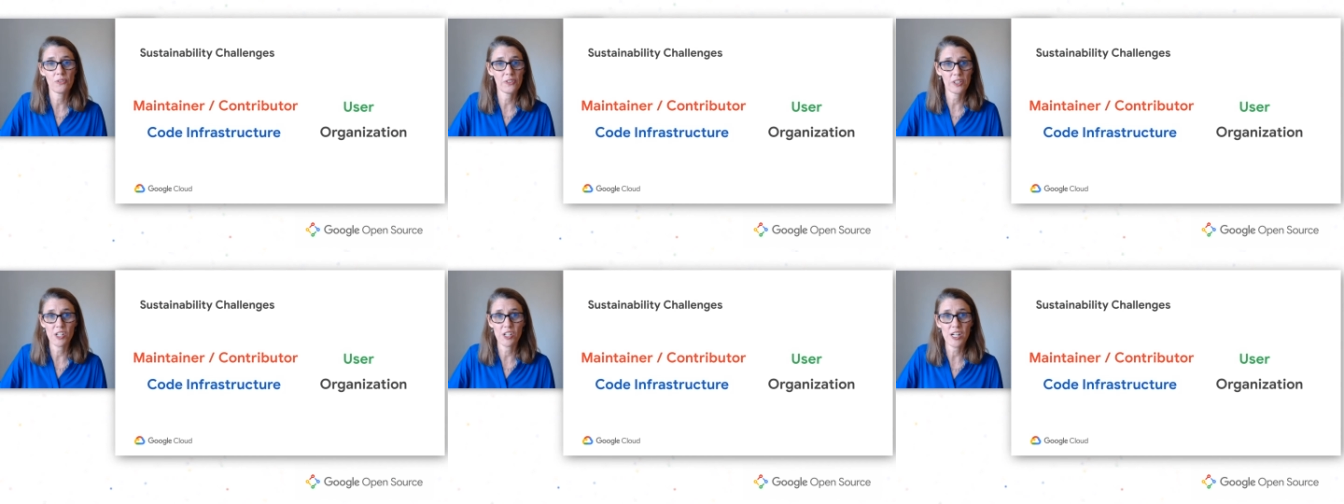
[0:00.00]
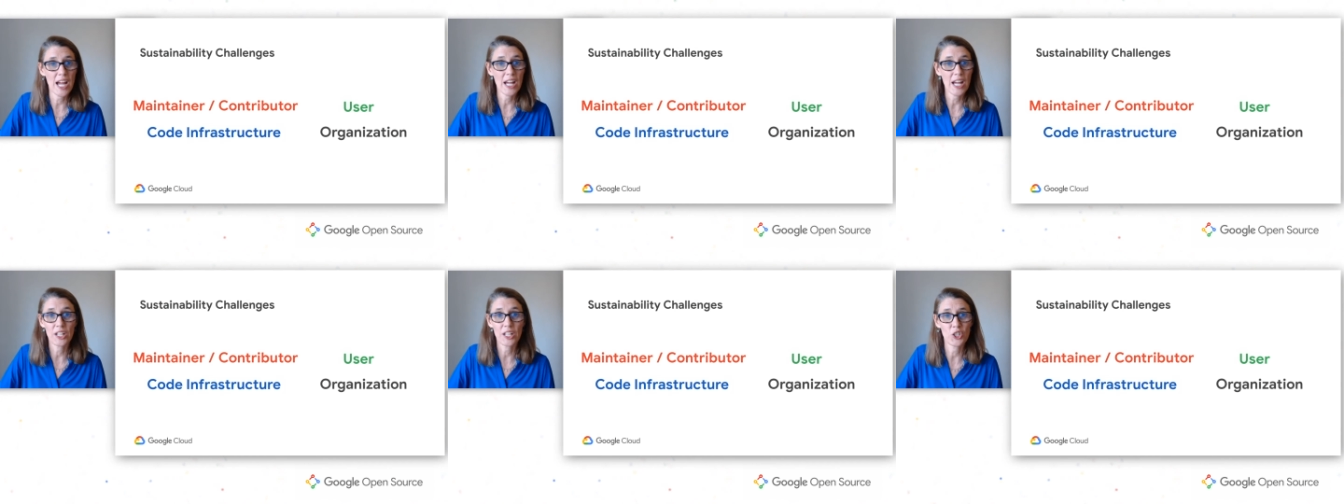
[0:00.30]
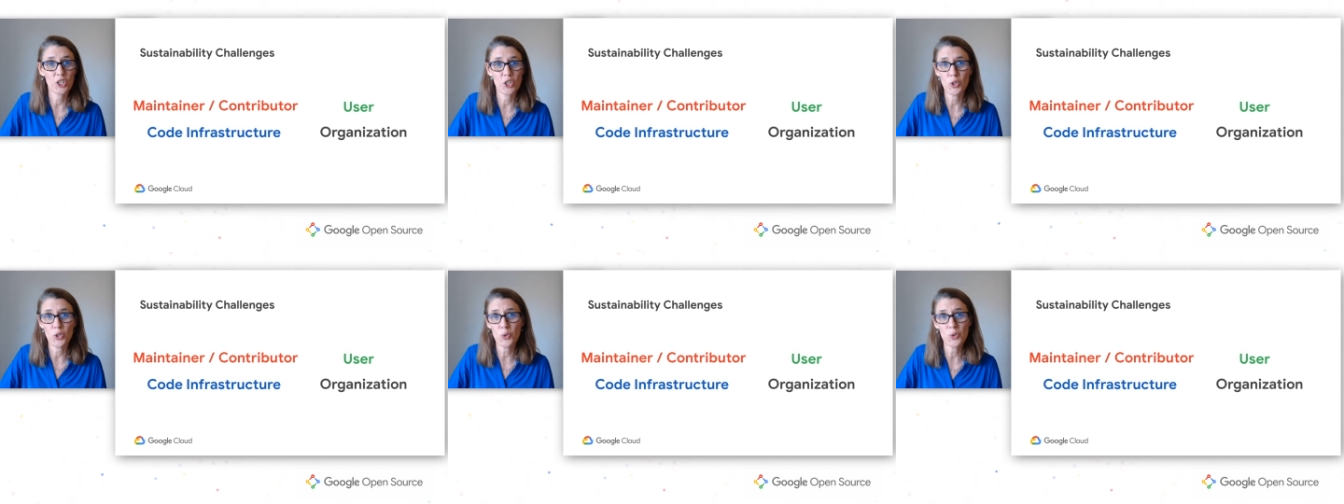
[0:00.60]
figure out how to
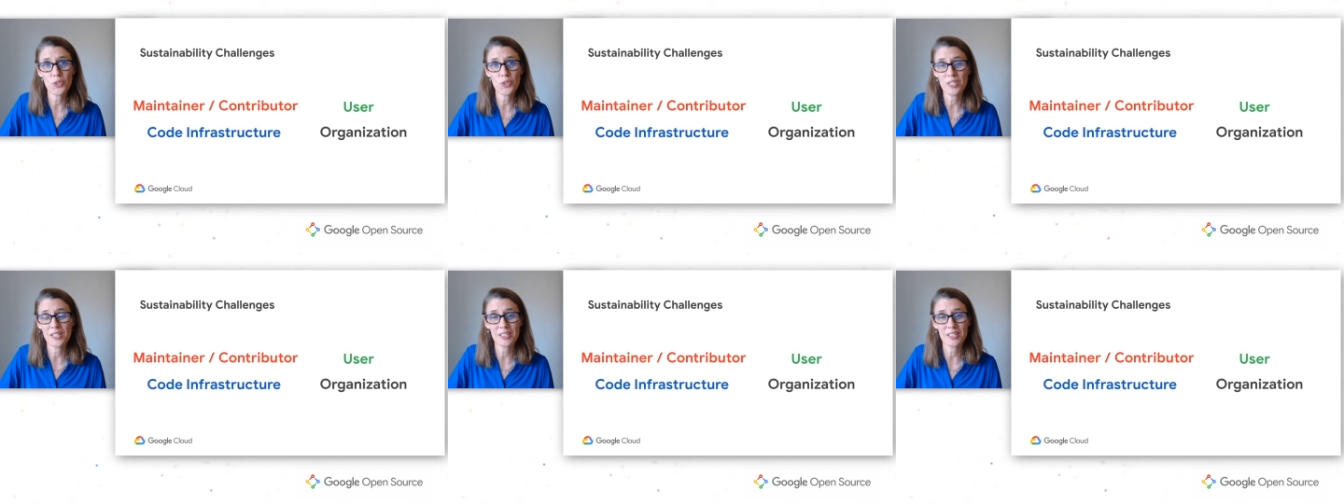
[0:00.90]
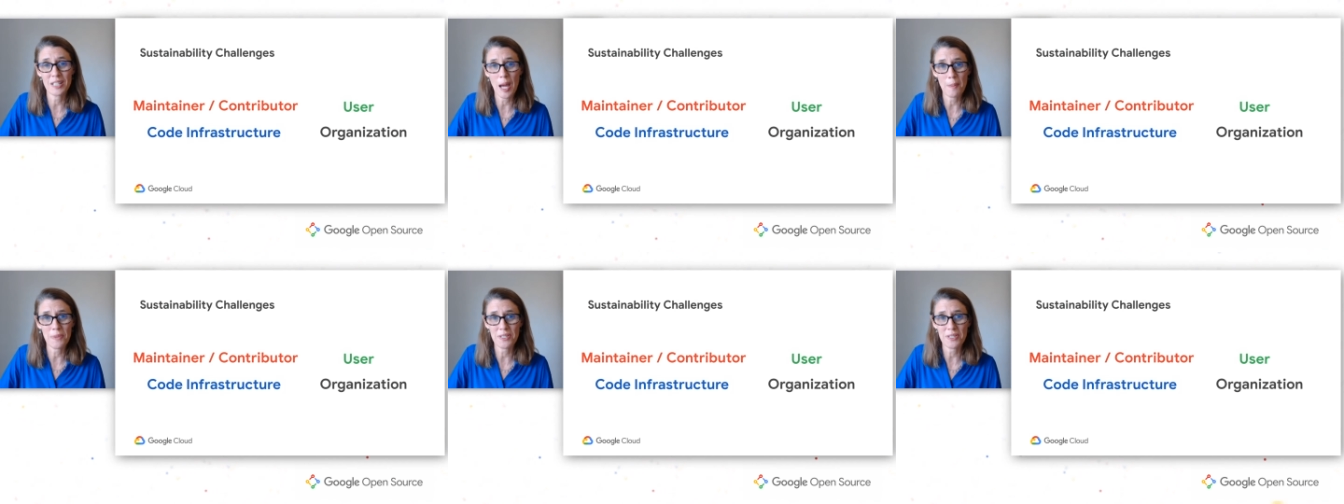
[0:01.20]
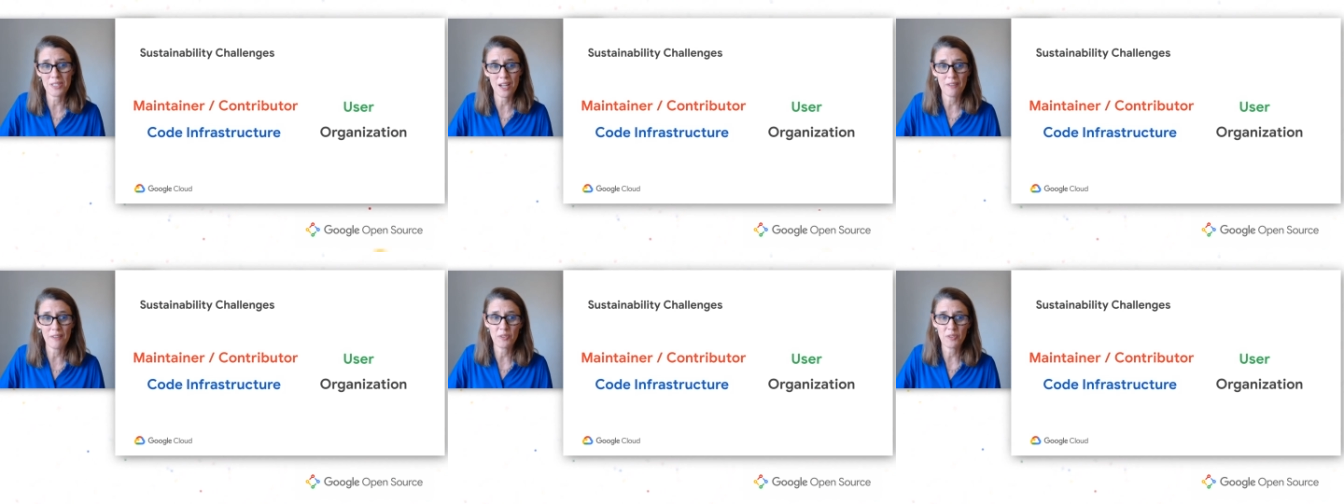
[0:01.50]
use and adopt the
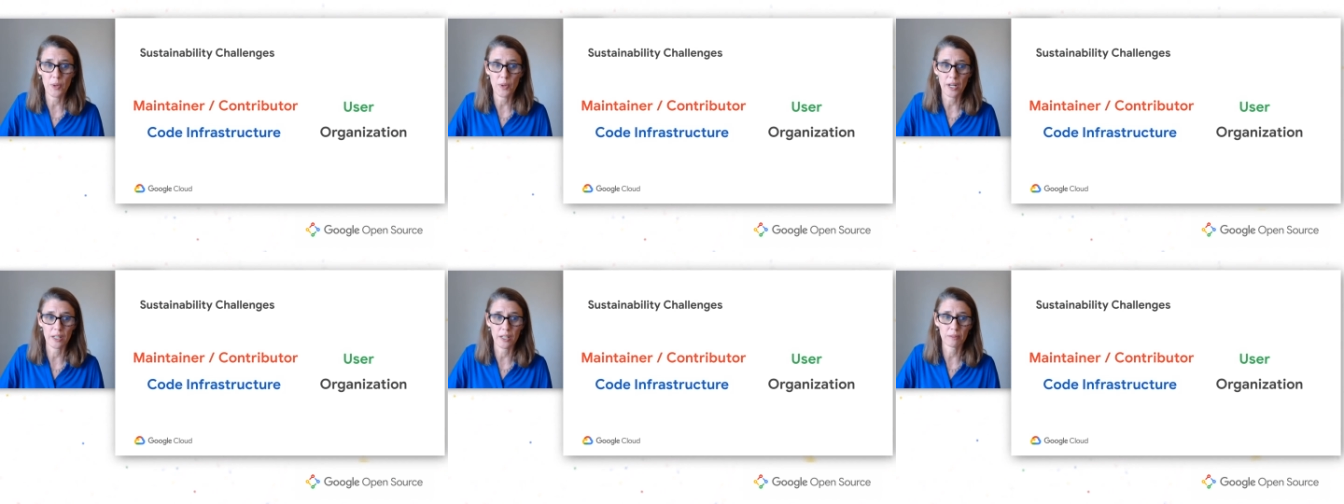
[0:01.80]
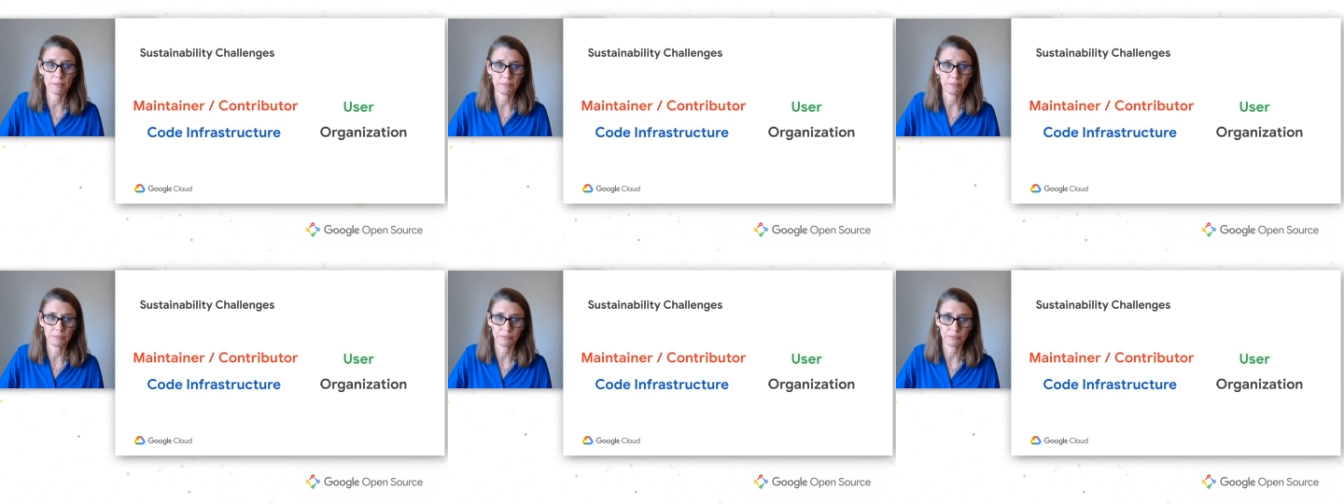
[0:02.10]
software.